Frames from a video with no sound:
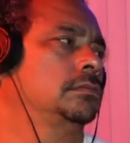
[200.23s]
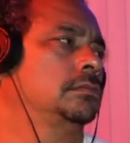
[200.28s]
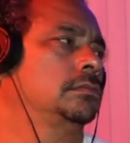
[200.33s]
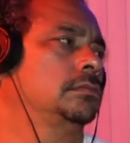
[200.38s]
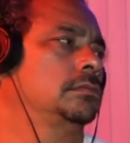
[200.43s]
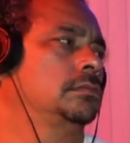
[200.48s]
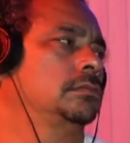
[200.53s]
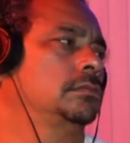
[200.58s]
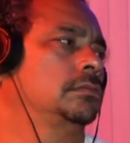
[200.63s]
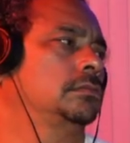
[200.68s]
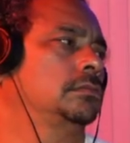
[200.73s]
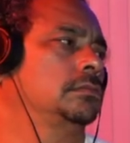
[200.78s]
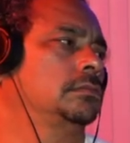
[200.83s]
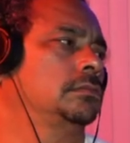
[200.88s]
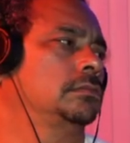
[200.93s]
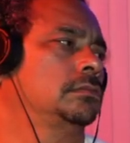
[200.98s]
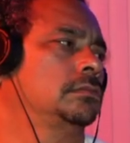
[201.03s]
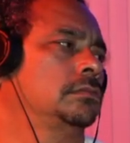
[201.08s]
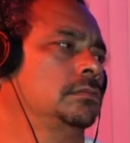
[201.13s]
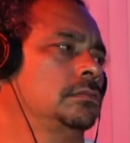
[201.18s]

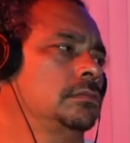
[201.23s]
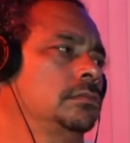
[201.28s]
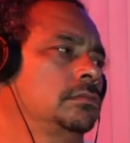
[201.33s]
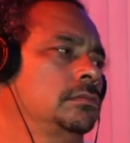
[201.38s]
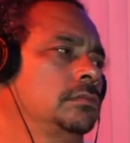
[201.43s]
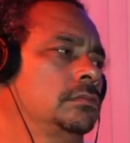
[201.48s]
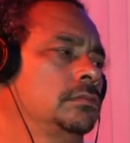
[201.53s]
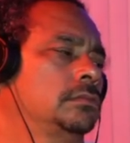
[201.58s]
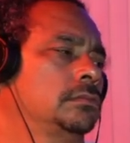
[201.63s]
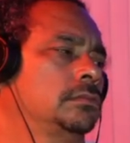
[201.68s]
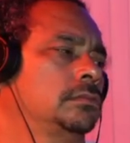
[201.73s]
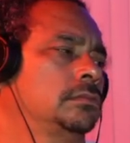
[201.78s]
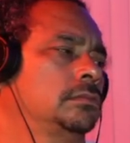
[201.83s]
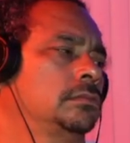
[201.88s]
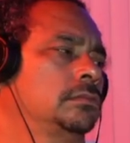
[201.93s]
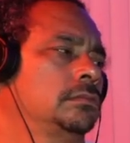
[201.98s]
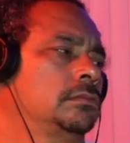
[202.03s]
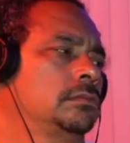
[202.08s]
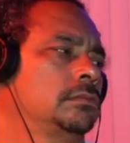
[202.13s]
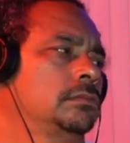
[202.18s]

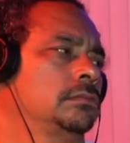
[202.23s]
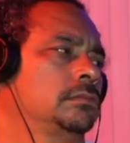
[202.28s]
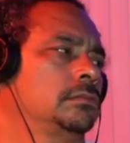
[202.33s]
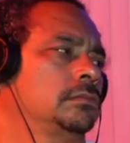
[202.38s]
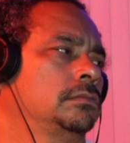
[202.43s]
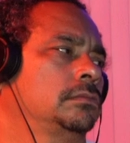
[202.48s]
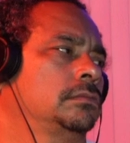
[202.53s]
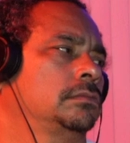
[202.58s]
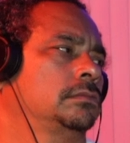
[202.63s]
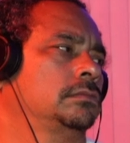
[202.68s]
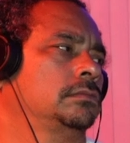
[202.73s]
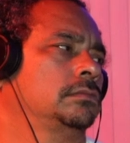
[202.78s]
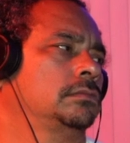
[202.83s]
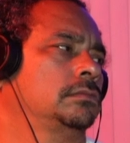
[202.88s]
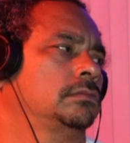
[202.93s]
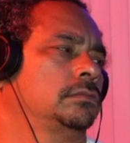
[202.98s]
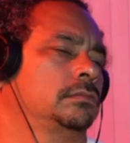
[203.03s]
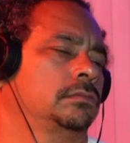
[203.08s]
[no speech]